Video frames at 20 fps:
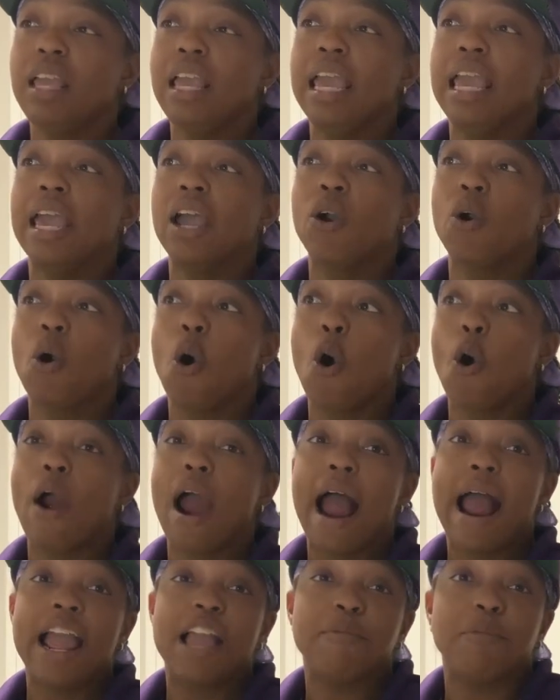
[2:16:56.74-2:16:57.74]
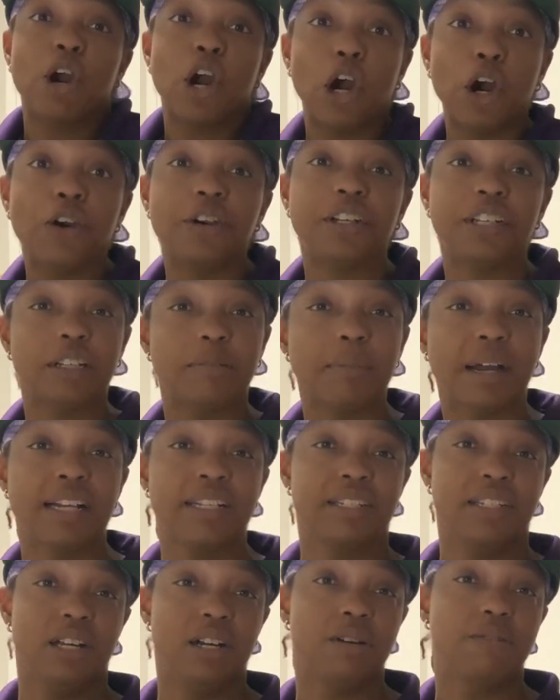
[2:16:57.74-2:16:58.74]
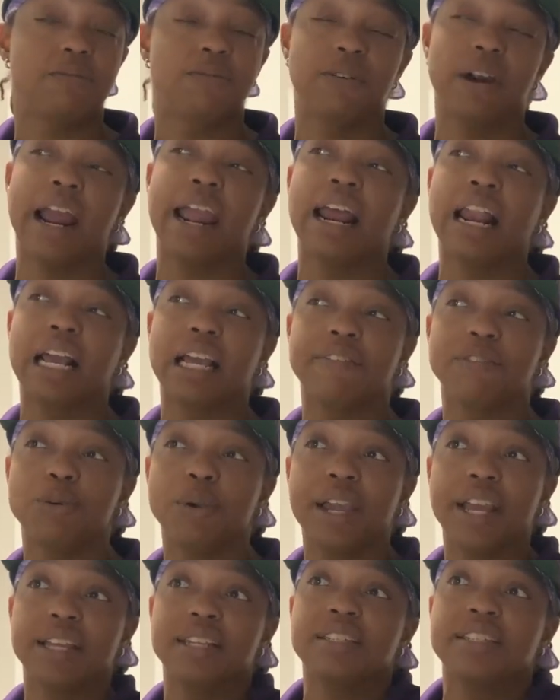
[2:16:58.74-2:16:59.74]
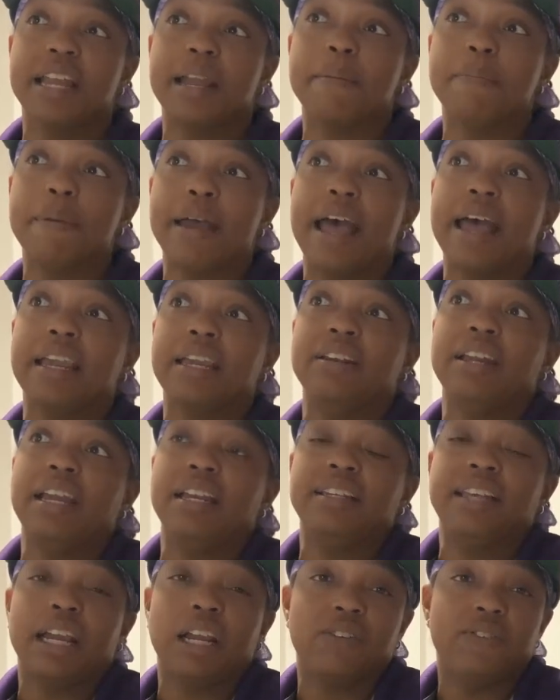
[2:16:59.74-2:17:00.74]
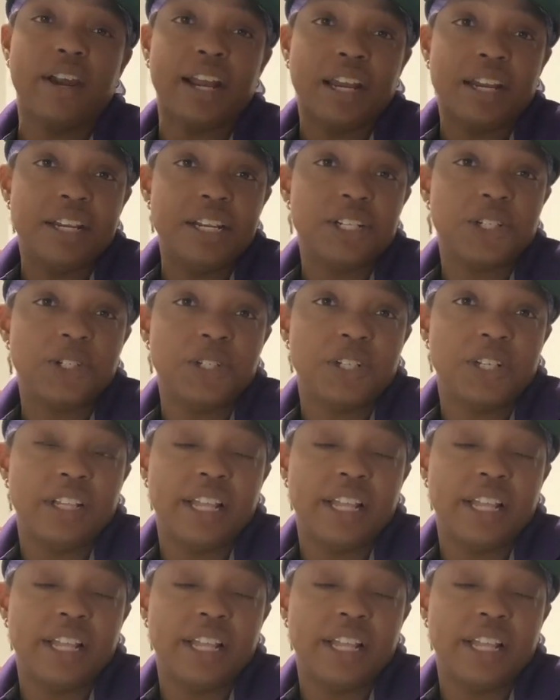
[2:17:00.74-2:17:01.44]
or I am hurting myself, right? Like if you can't stand back and take a recognition to